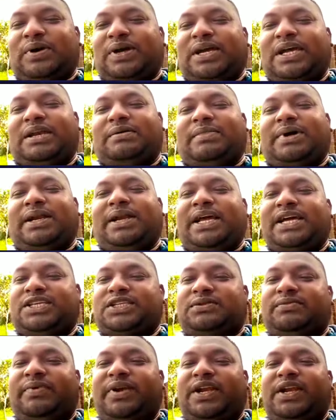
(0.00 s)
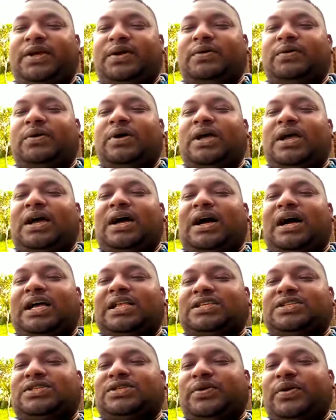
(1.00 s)
In my next video,
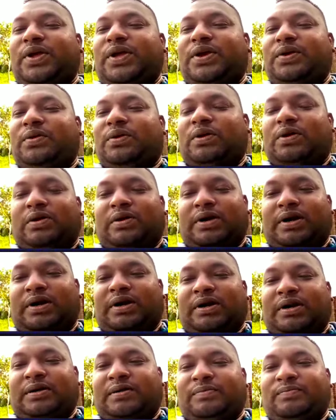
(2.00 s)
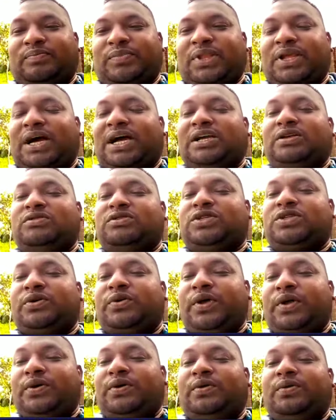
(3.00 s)
I'll show
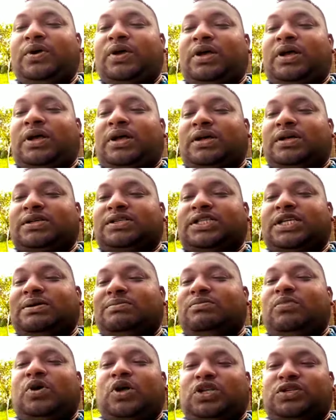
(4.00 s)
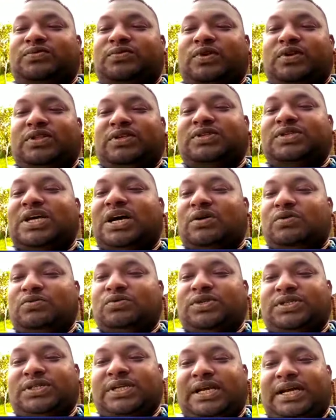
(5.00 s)
you symbols for the
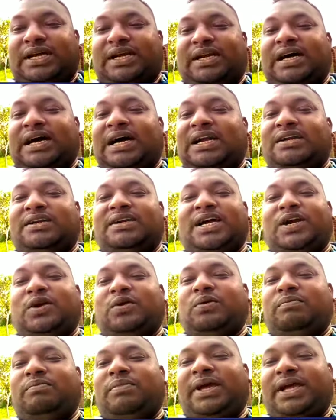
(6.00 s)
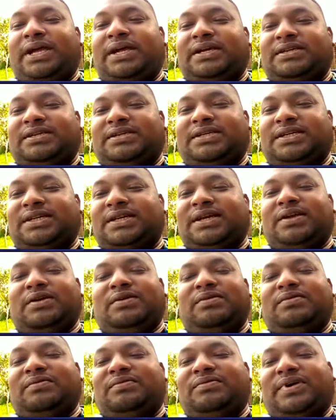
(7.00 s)
sounds, and I'll try to make it
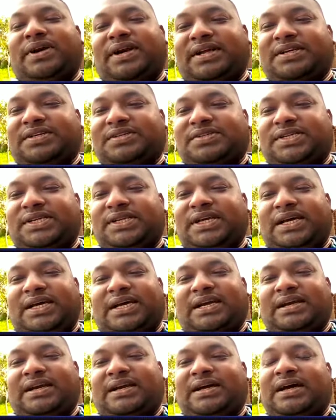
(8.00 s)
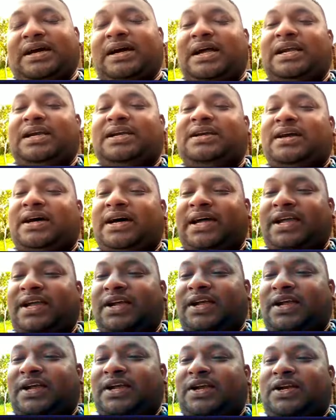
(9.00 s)
very easy, and I'll try
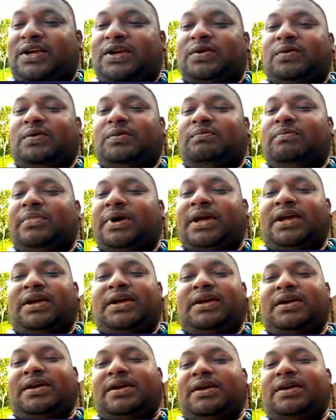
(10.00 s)
to make